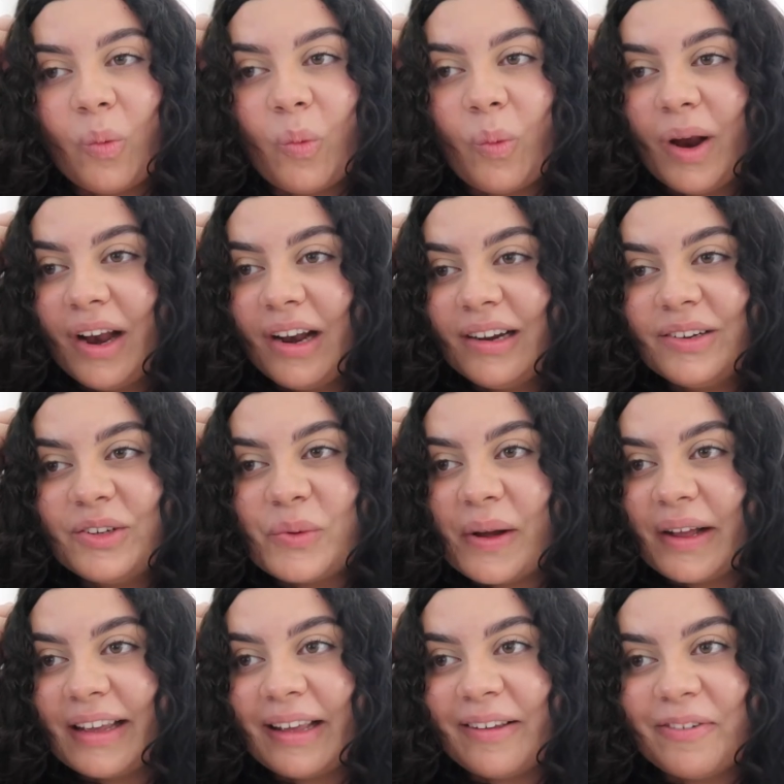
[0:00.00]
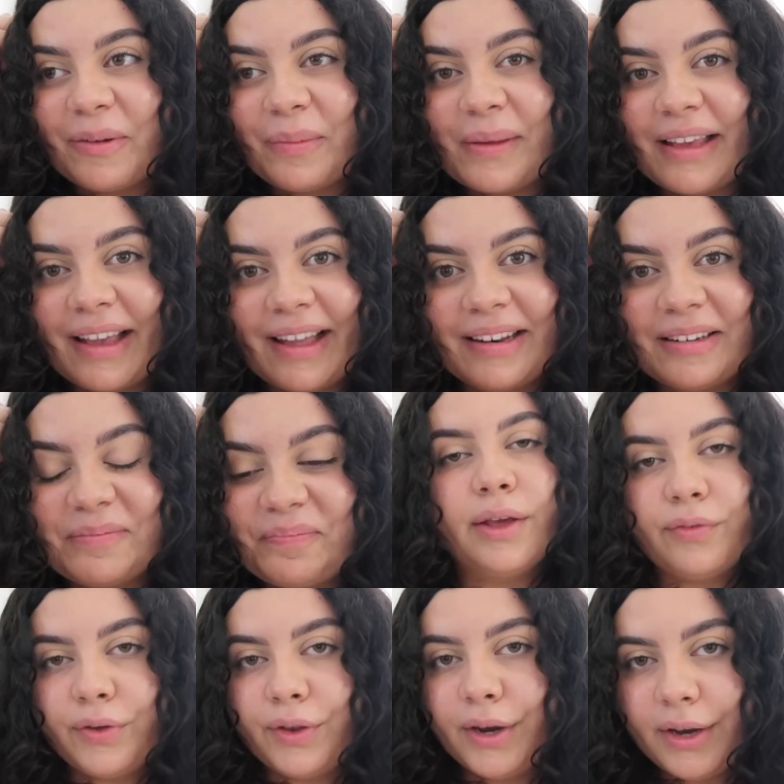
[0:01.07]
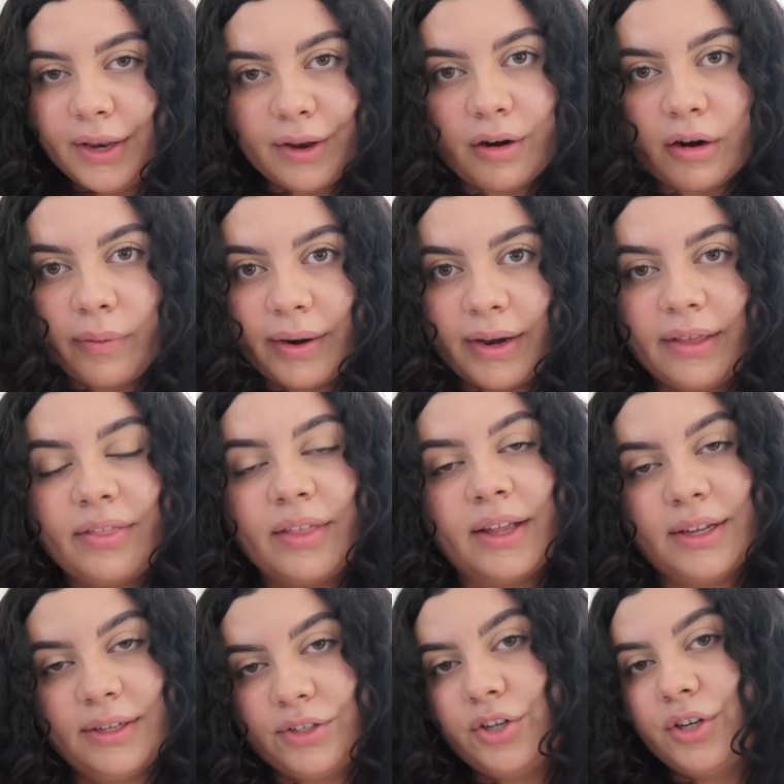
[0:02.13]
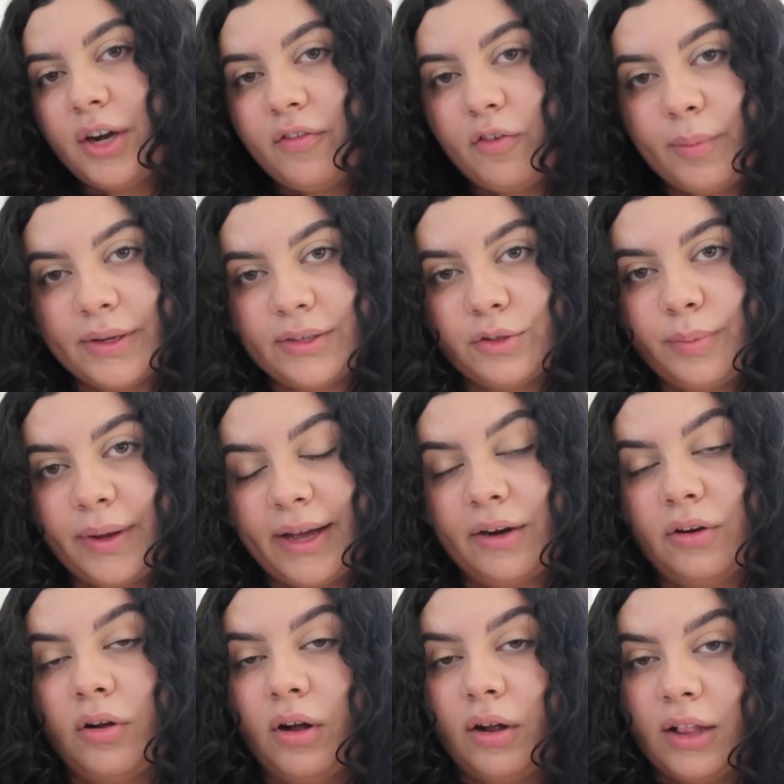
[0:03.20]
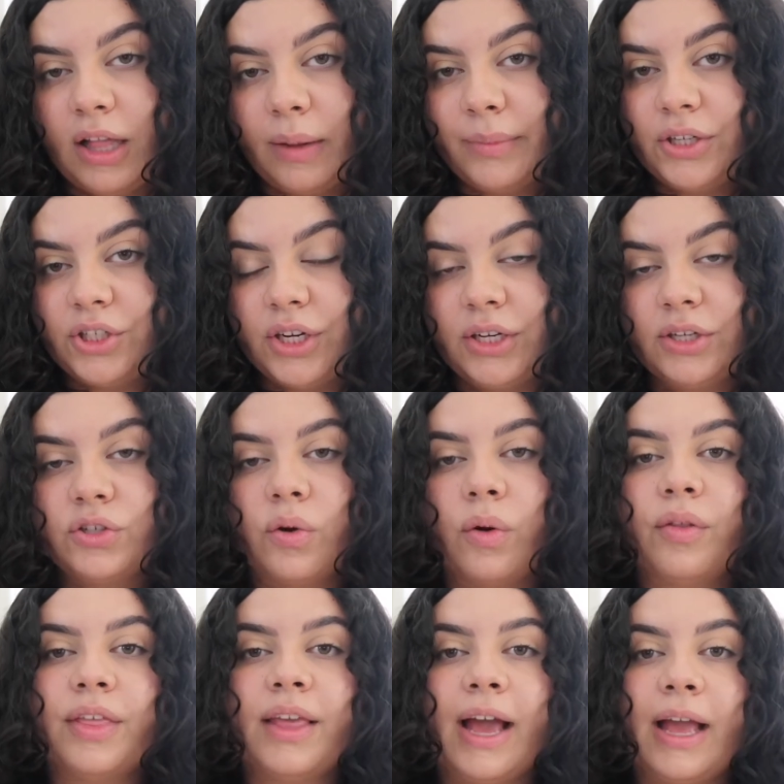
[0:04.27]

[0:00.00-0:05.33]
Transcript: Where do I even begin? If you didn't hear already, the Intergovernmental Panel on Climate Change, or the